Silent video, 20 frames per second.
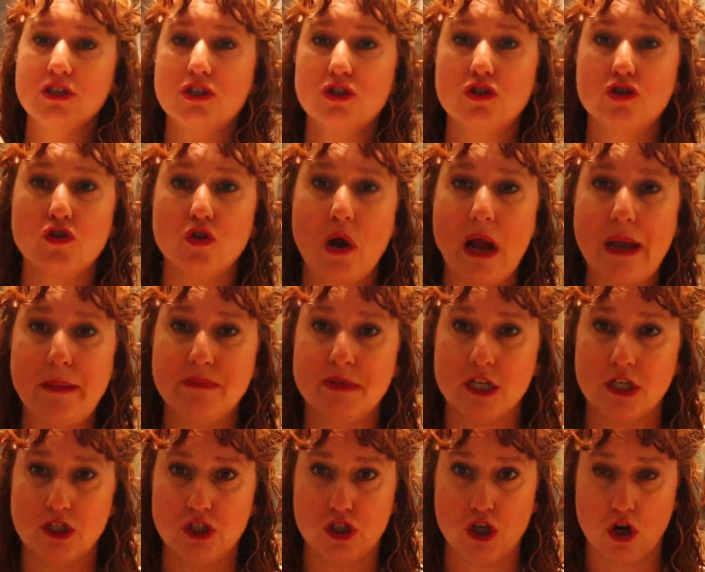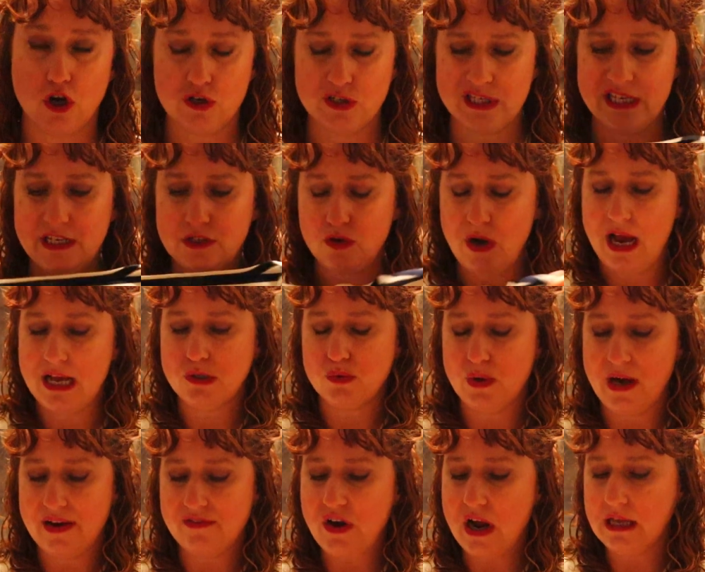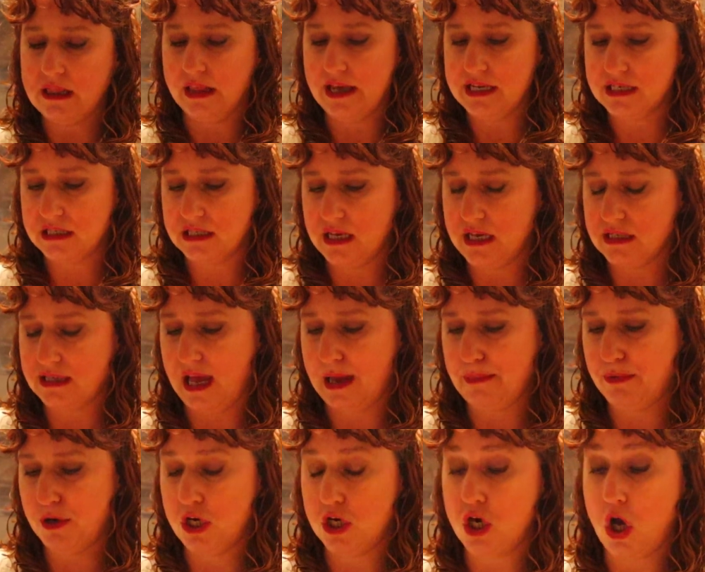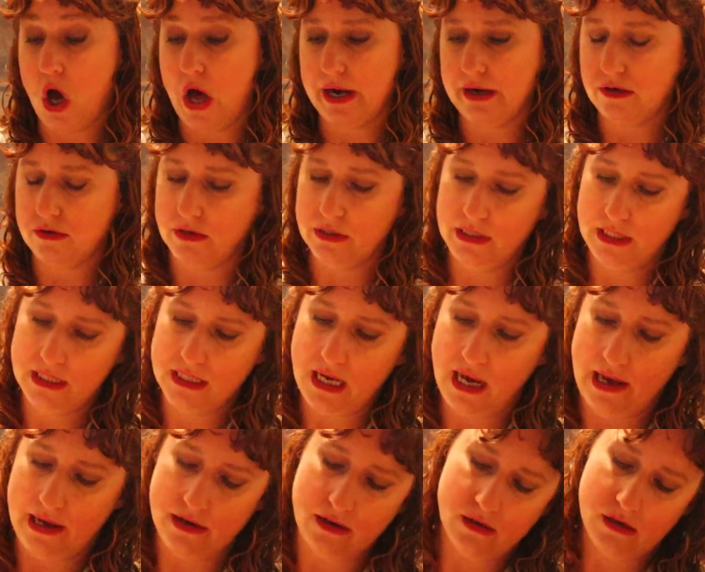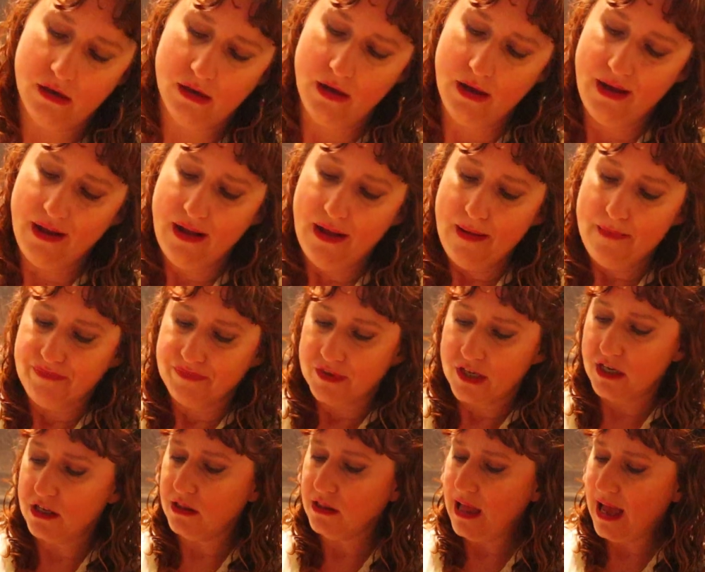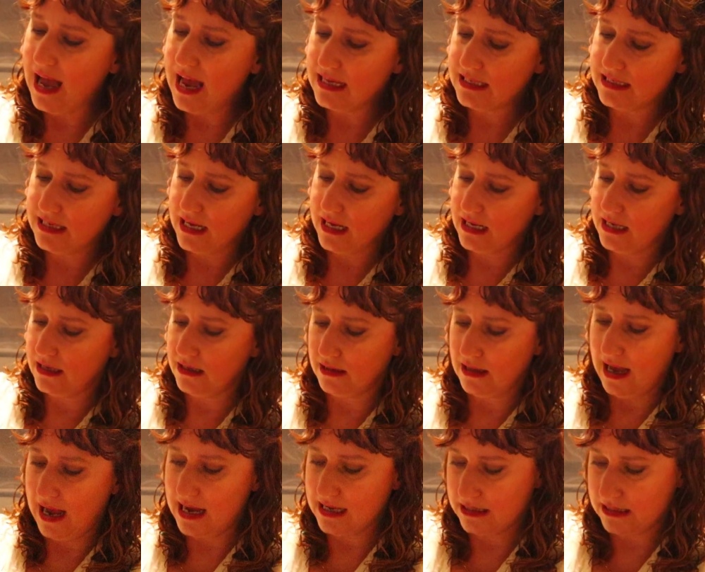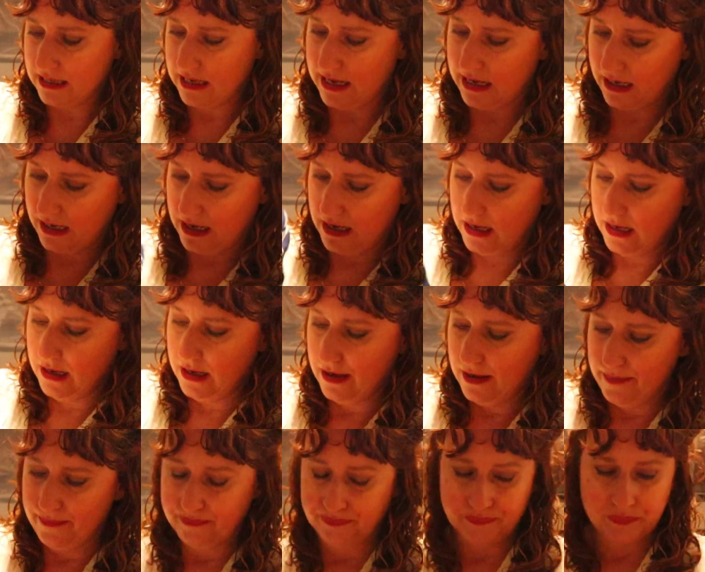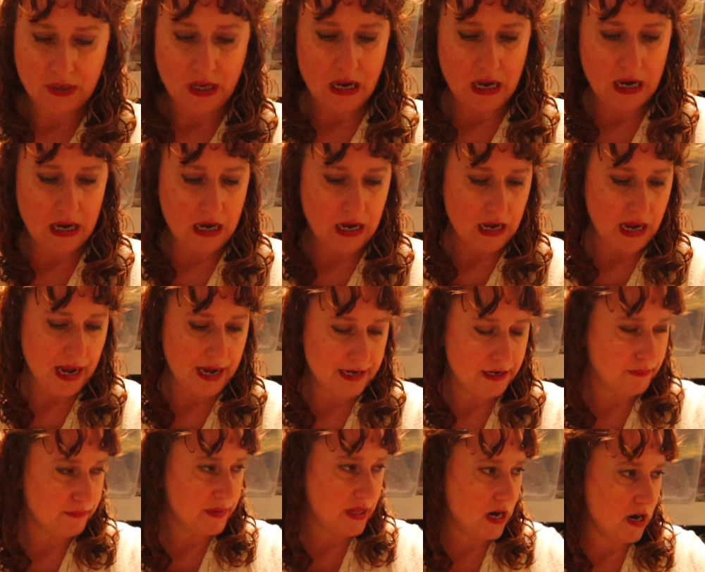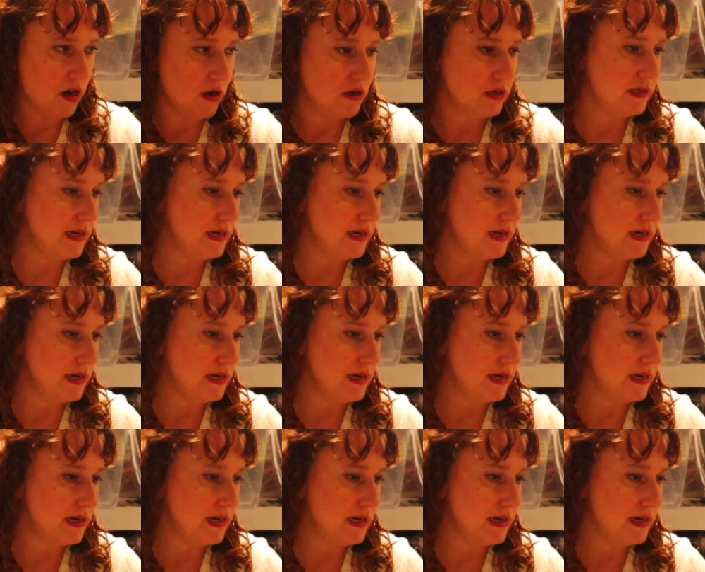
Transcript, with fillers: striped jersey dress. Whenever I list these, I put nautical in the title. Classic, classic uh, item there.